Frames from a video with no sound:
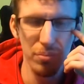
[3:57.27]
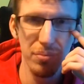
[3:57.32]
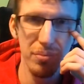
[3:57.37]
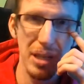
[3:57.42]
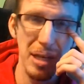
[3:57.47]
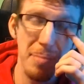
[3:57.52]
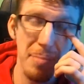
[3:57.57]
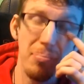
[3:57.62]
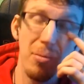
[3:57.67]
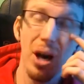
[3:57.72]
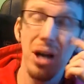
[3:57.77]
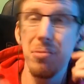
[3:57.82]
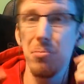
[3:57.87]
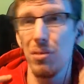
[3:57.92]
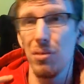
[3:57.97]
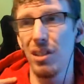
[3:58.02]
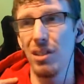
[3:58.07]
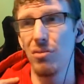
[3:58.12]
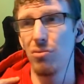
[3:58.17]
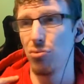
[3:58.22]
in my
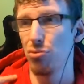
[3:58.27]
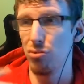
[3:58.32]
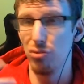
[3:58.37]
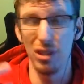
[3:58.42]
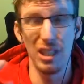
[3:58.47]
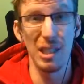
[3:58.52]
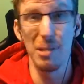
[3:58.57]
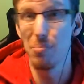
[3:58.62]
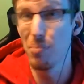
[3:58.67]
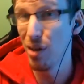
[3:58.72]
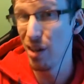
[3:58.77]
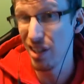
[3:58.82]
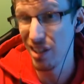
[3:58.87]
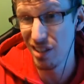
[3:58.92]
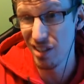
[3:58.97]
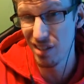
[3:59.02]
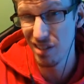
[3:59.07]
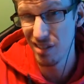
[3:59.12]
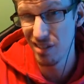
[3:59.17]
mind, really minor.